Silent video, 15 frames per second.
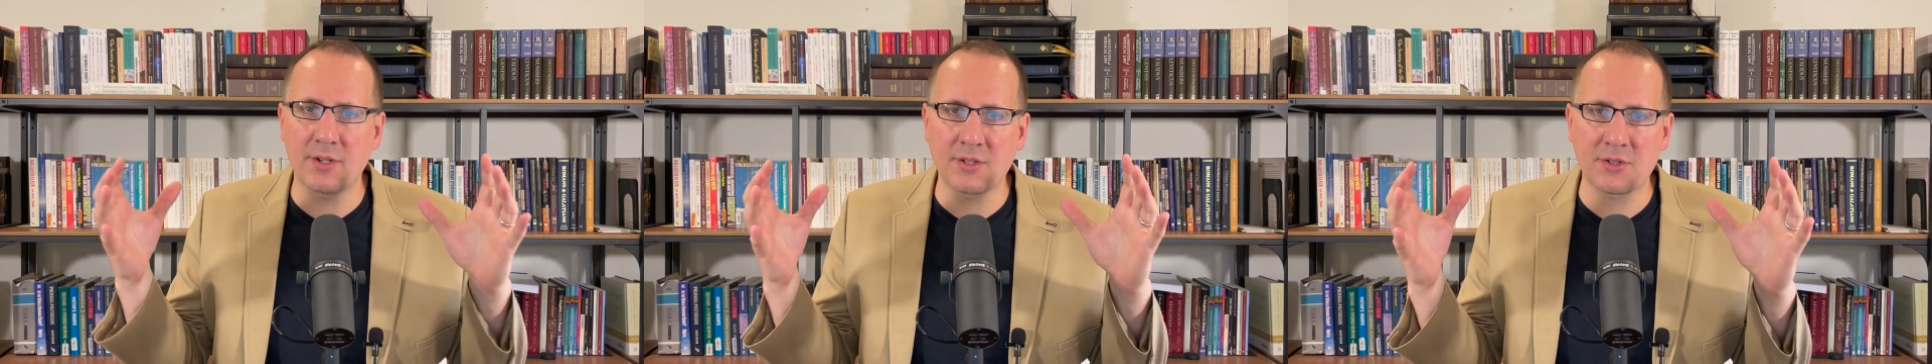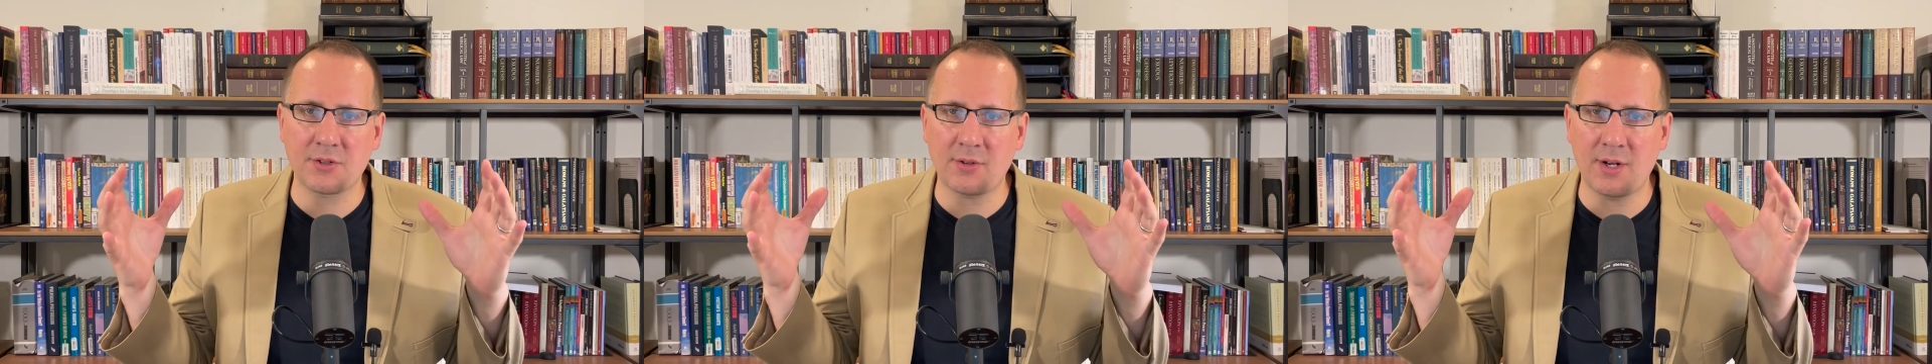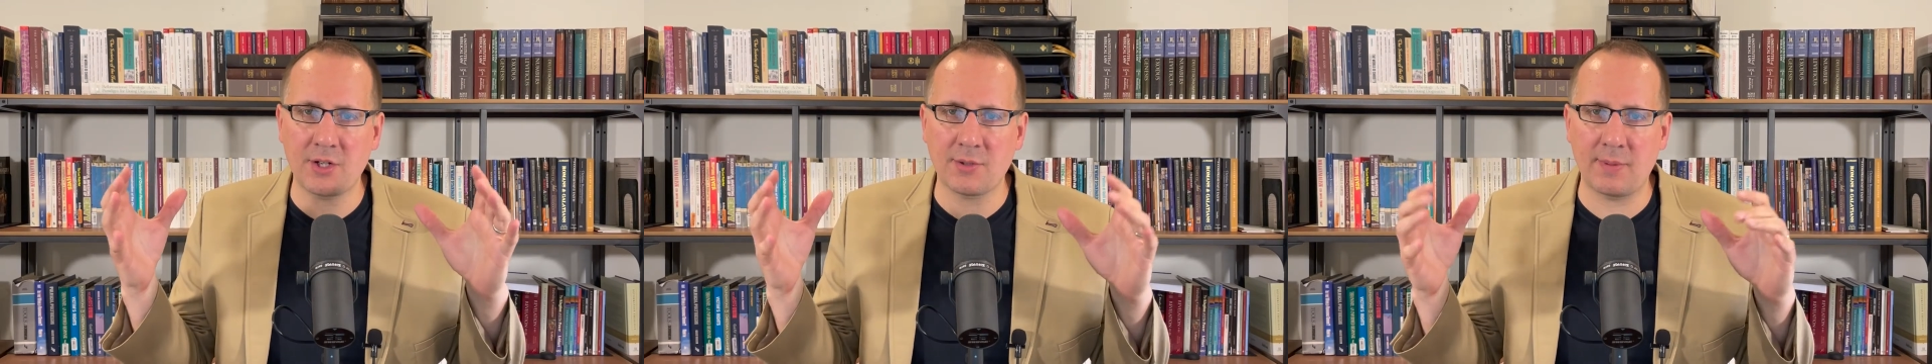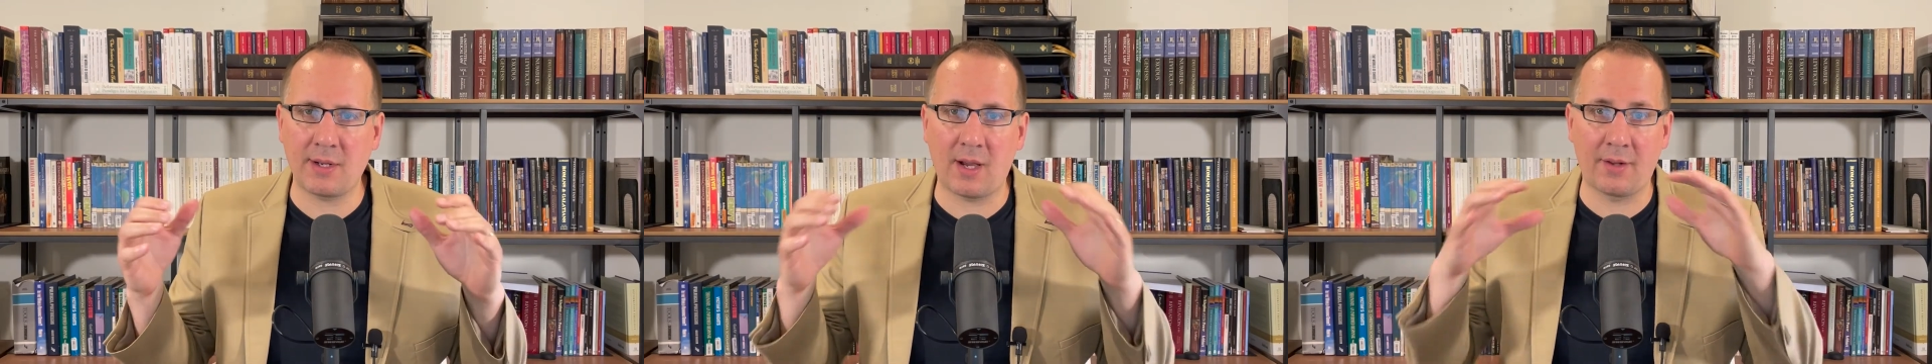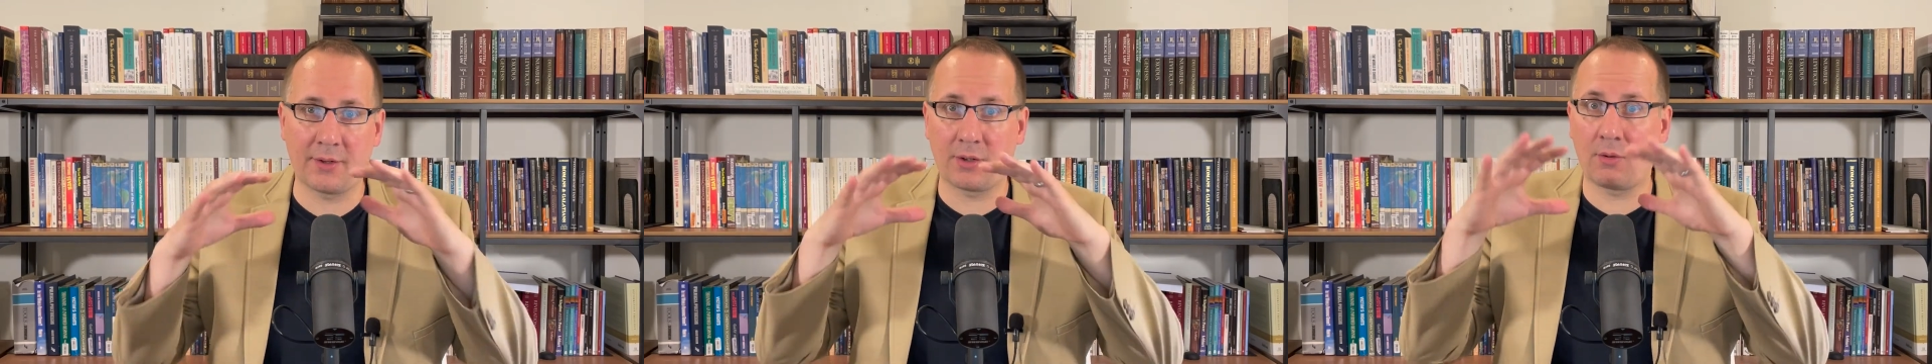
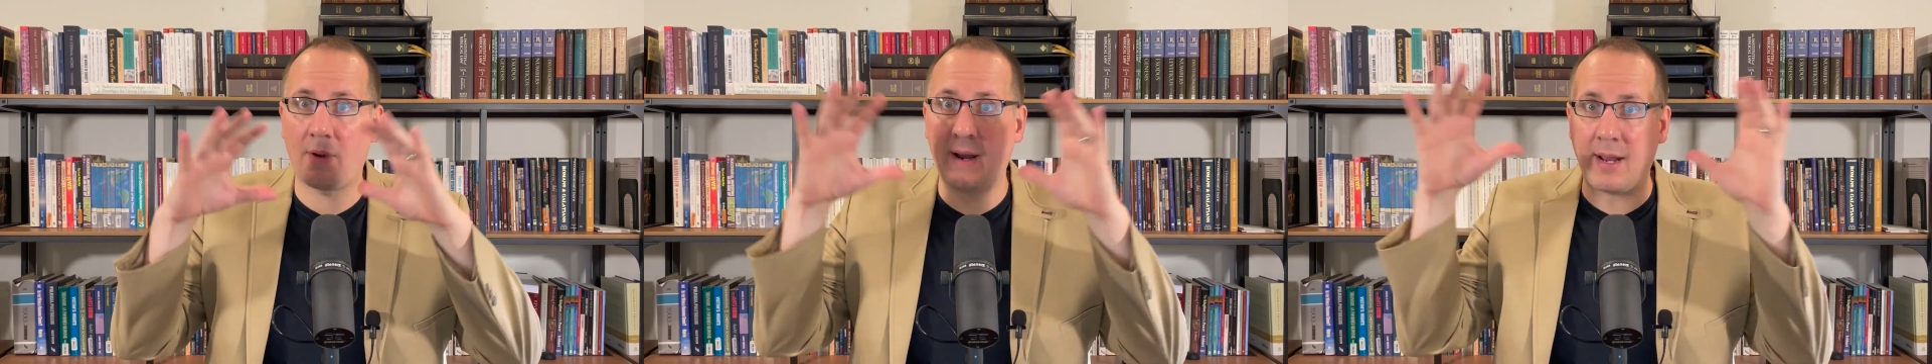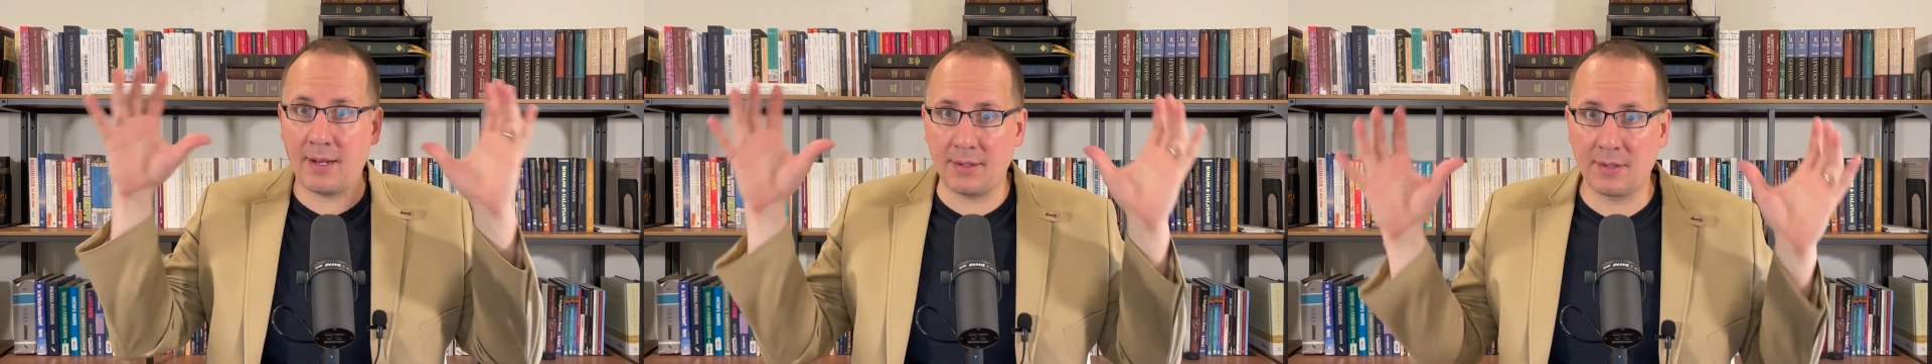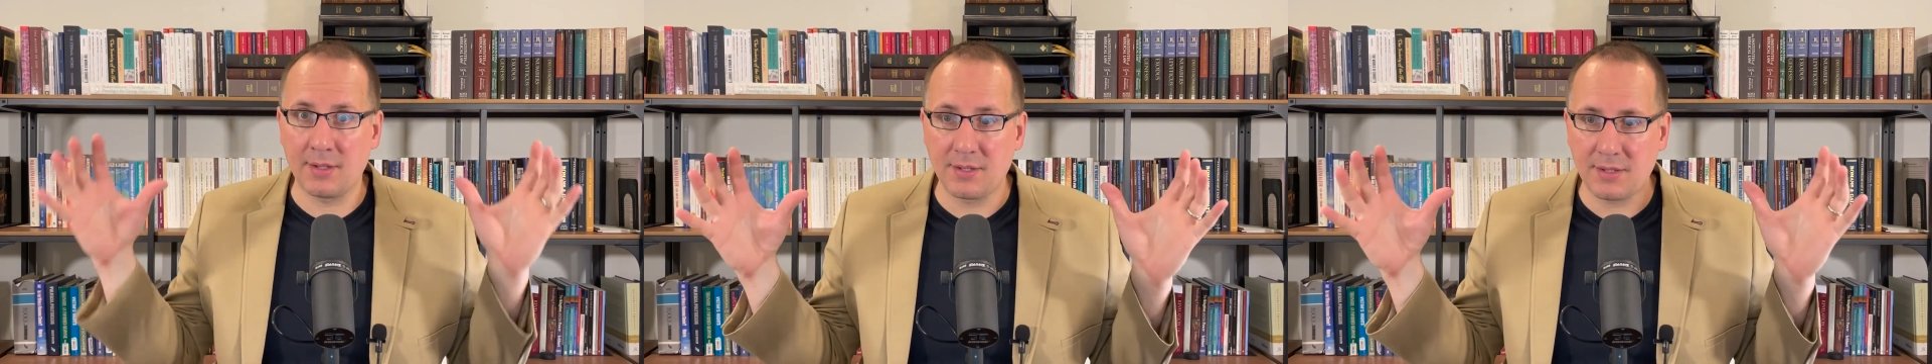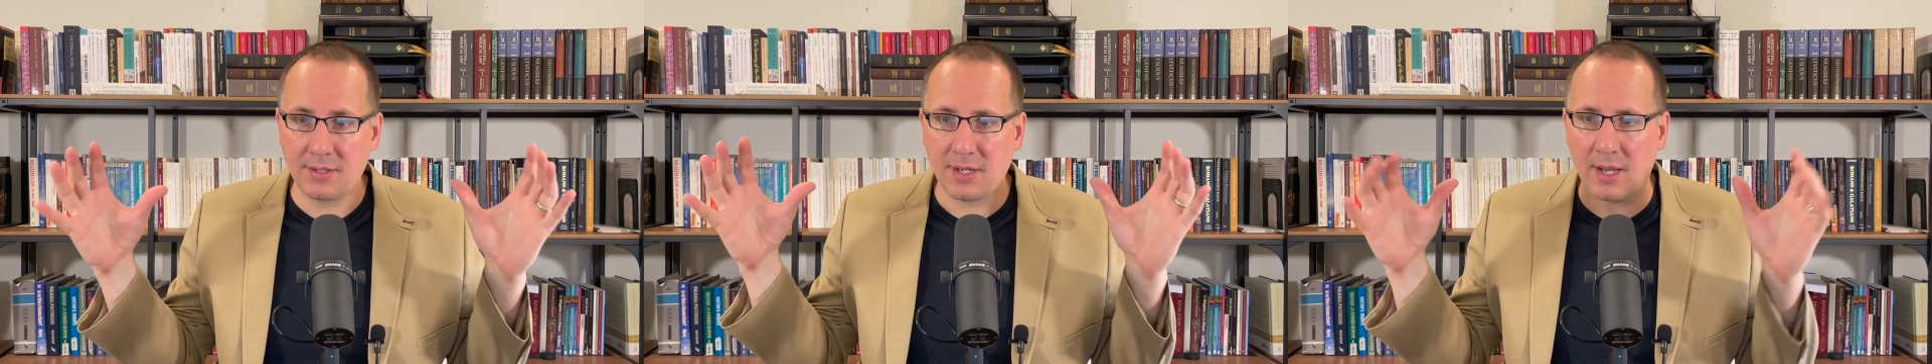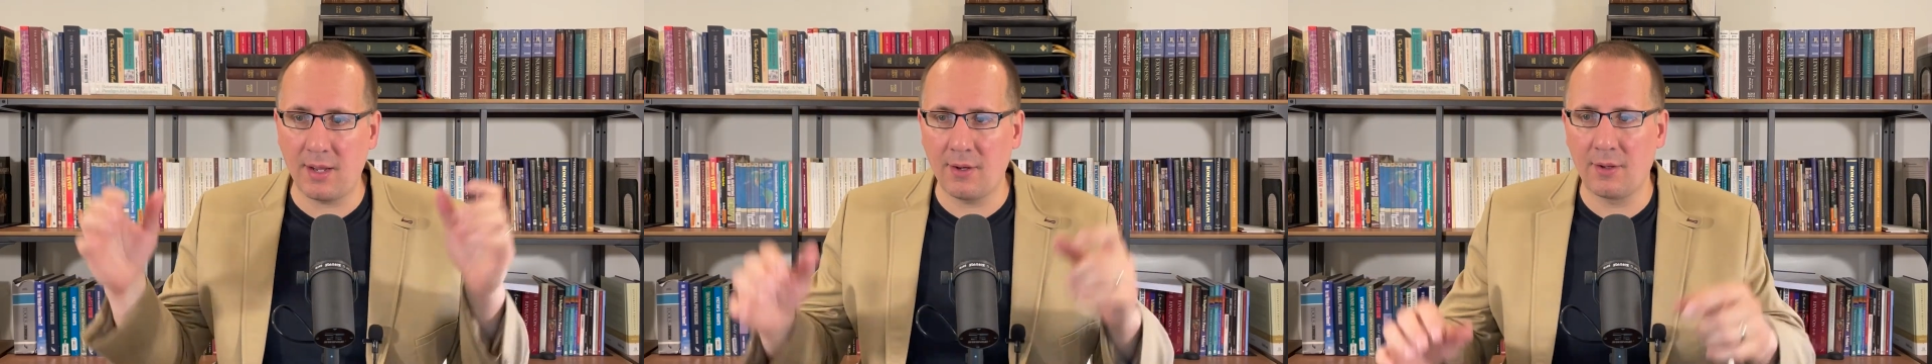estrangement on a grand
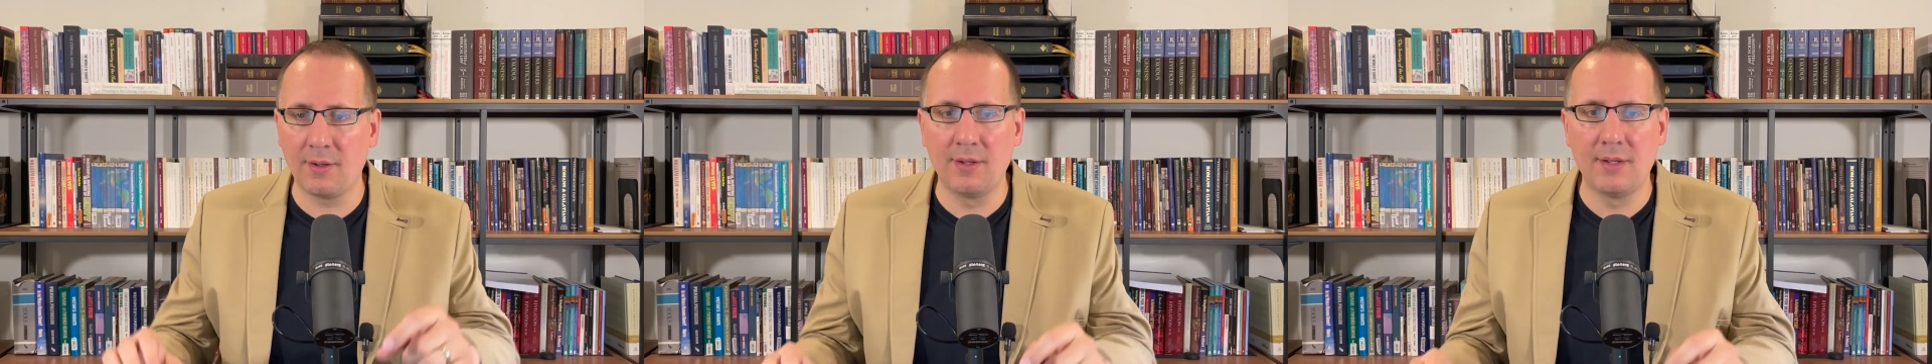scale.